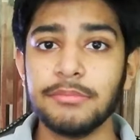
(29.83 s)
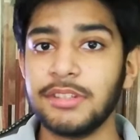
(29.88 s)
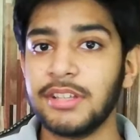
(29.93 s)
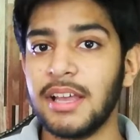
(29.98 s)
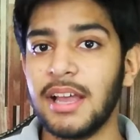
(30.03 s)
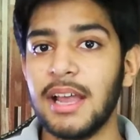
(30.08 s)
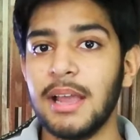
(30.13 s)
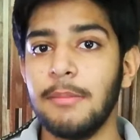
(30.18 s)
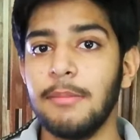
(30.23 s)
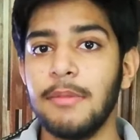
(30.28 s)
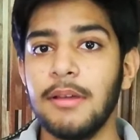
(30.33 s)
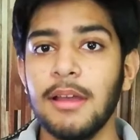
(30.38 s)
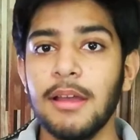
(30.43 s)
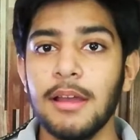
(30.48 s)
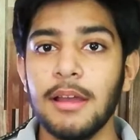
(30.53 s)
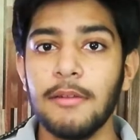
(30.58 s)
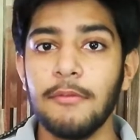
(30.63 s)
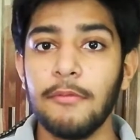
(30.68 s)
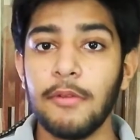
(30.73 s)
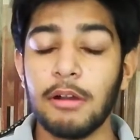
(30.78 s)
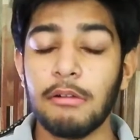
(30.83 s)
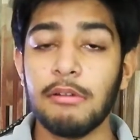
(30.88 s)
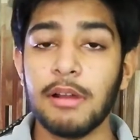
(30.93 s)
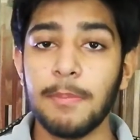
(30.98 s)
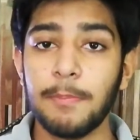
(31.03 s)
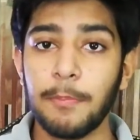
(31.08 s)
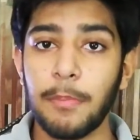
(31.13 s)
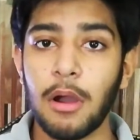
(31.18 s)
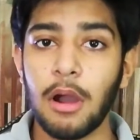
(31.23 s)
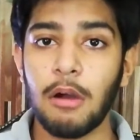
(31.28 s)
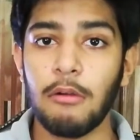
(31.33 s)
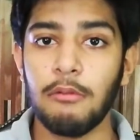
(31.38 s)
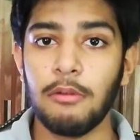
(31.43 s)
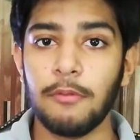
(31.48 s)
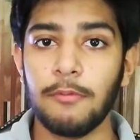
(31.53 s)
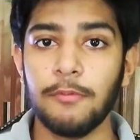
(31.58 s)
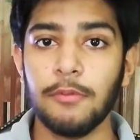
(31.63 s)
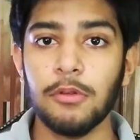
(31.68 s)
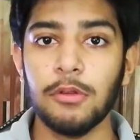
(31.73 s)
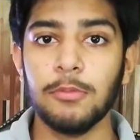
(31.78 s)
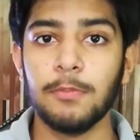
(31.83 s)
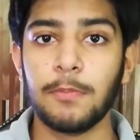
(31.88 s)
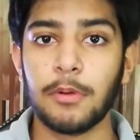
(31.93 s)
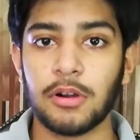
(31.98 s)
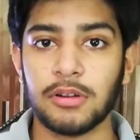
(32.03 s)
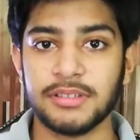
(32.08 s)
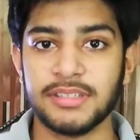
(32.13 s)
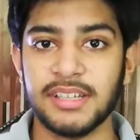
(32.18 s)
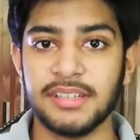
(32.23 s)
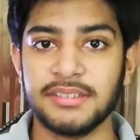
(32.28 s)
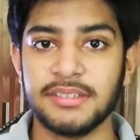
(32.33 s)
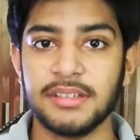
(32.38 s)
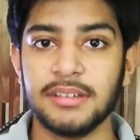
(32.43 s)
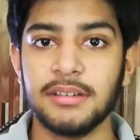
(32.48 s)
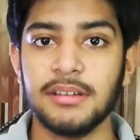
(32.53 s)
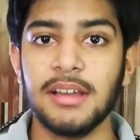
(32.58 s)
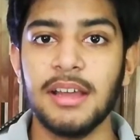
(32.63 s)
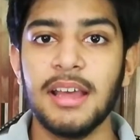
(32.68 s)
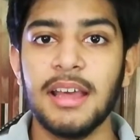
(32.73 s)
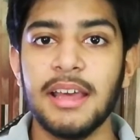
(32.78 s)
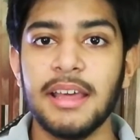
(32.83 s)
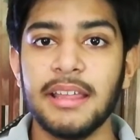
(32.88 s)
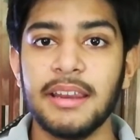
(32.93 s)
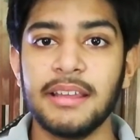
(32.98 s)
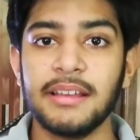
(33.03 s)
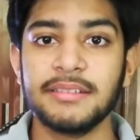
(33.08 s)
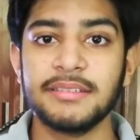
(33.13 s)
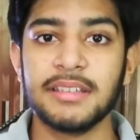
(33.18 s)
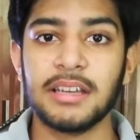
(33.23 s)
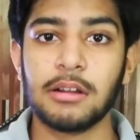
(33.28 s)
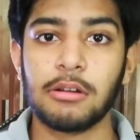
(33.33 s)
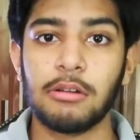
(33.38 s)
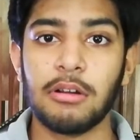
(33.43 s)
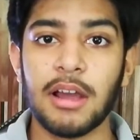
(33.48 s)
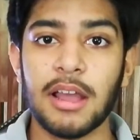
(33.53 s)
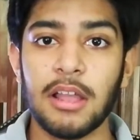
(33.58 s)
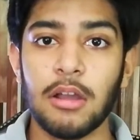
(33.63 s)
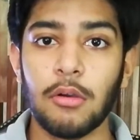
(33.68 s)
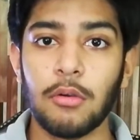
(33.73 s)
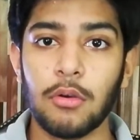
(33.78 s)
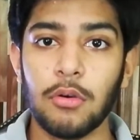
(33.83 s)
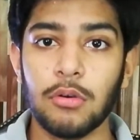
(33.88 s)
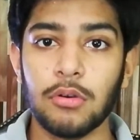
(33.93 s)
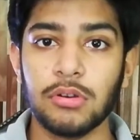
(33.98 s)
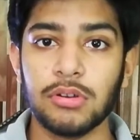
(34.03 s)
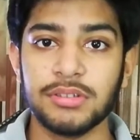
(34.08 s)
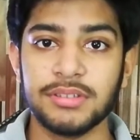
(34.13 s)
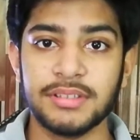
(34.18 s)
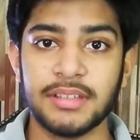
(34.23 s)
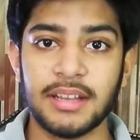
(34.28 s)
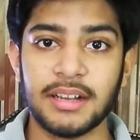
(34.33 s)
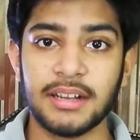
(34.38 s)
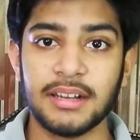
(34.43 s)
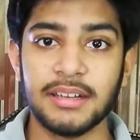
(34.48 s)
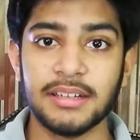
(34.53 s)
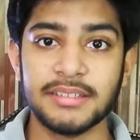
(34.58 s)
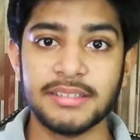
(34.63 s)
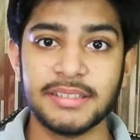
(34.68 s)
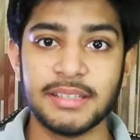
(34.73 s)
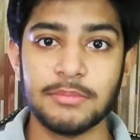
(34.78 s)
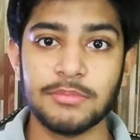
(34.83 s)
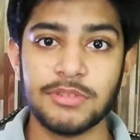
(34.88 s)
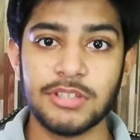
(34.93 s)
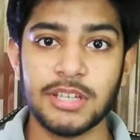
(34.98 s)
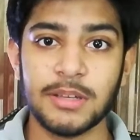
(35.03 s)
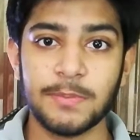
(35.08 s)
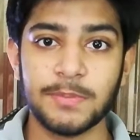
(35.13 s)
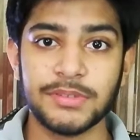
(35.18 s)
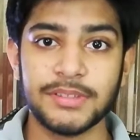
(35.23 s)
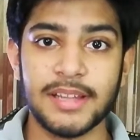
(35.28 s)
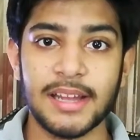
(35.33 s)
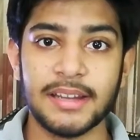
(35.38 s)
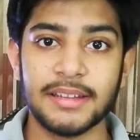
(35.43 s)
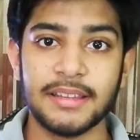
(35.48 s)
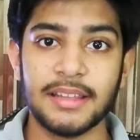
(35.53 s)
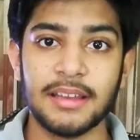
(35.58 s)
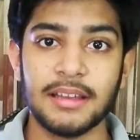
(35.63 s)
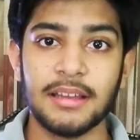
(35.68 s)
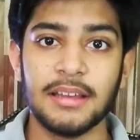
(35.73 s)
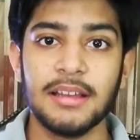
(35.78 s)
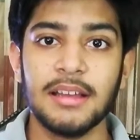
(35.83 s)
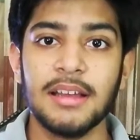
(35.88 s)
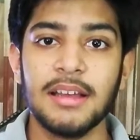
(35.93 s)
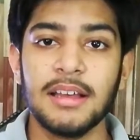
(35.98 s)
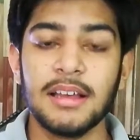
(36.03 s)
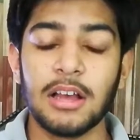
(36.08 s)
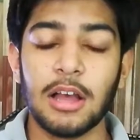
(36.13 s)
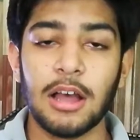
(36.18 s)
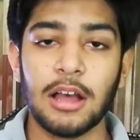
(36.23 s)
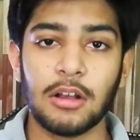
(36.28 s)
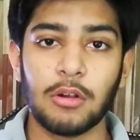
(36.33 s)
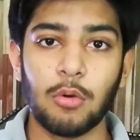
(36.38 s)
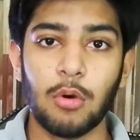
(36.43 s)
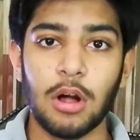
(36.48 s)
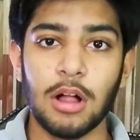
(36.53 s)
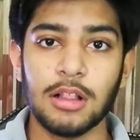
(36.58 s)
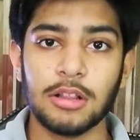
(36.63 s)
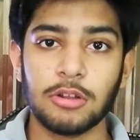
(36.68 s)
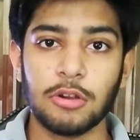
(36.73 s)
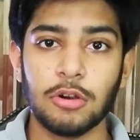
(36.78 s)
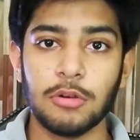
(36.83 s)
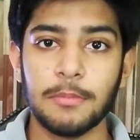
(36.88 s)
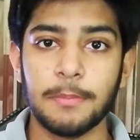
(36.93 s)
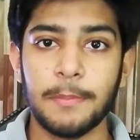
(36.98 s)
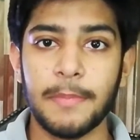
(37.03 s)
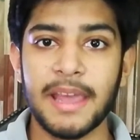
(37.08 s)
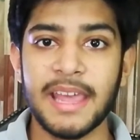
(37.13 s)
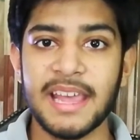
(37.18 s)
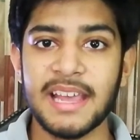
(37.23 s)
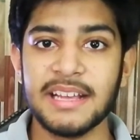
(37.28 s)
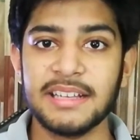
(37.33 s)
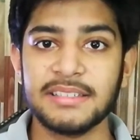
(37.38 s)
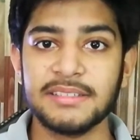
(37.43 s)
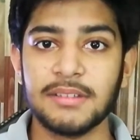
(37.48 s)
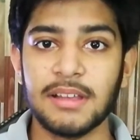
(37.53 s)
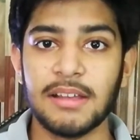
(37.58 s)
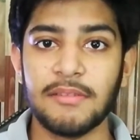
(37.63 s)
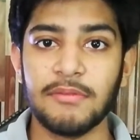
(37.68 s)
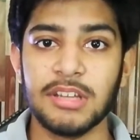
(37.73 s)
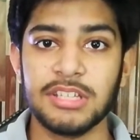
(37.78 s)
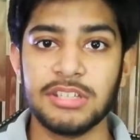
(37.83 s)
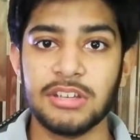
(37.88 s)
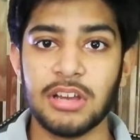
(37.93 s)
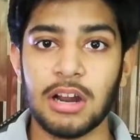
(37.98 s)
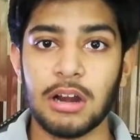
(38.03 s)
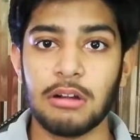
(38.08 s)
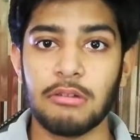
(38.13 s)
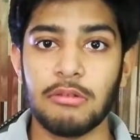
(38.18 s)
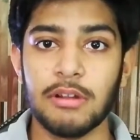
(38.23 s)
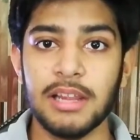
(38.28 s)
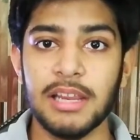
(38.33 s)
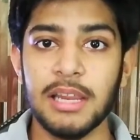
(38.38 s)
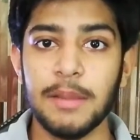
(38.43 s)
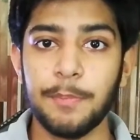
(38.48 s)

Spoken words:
time very powerful processor. It has the cryo cores, the custom chips that the Qualcomm makes, which are really